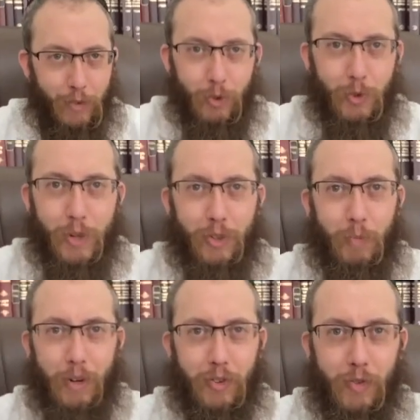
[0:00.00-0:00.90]
you the
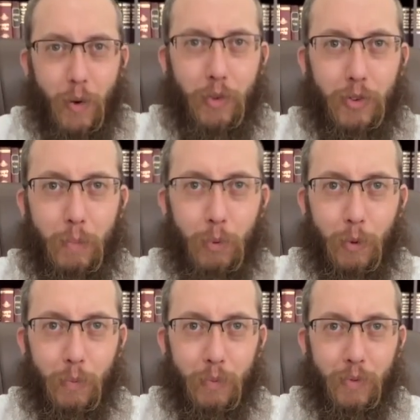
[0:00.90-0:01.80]
recipe. It's very simple.
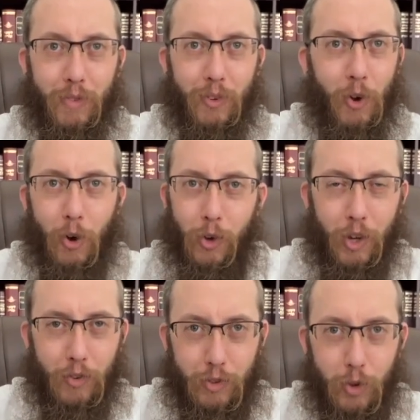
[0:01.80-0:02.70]
All okay.
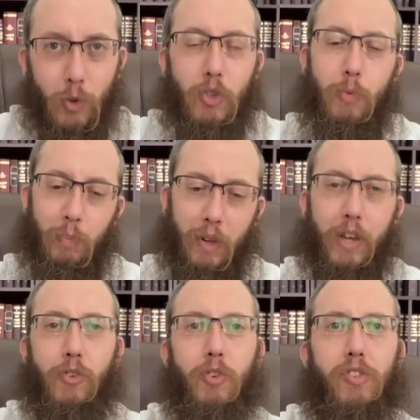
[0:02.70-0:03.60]
You have to do is
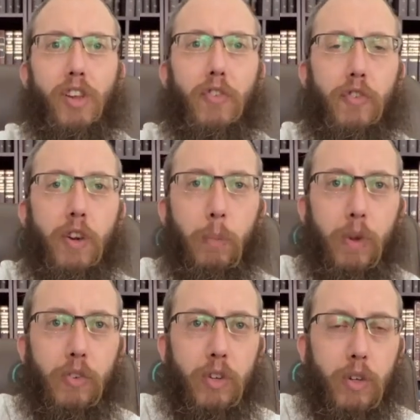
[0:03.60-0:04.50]
place yourself in a
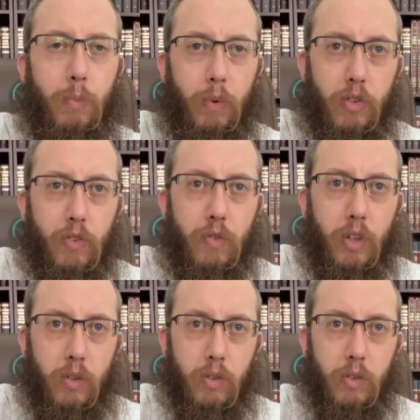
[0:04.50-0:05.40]
place of
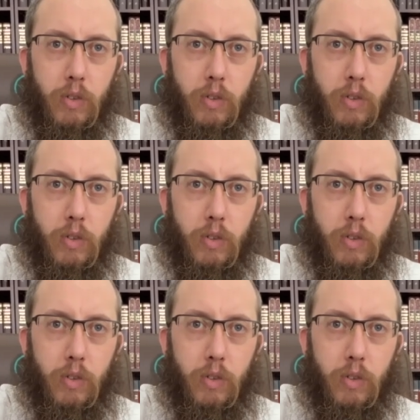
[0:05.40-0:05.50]
need.